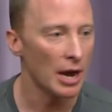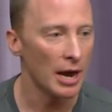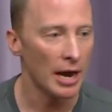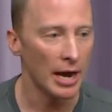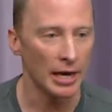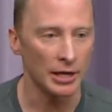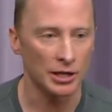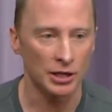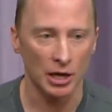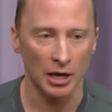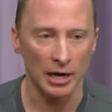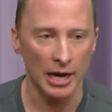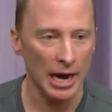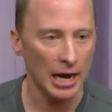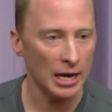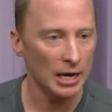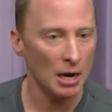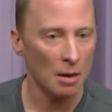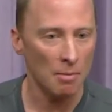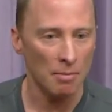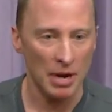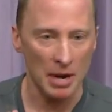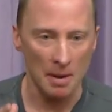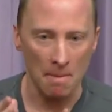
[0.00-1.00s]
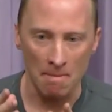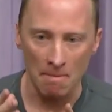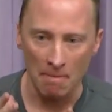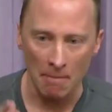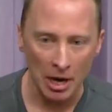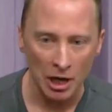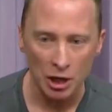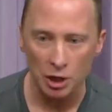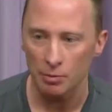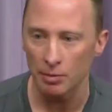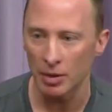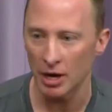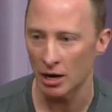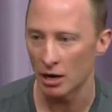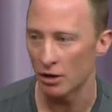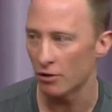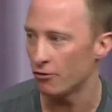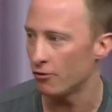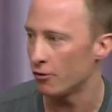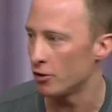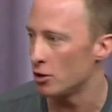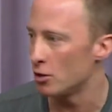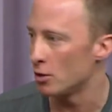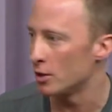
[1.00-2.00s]
It's going to end up being much better
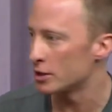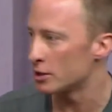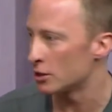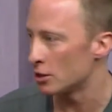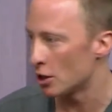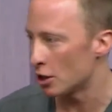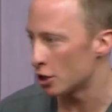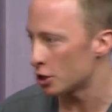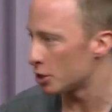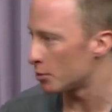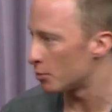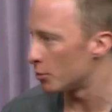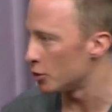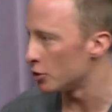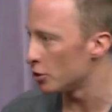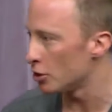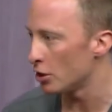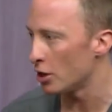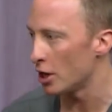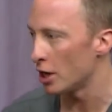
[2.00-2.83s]
for you as an entrepreneur,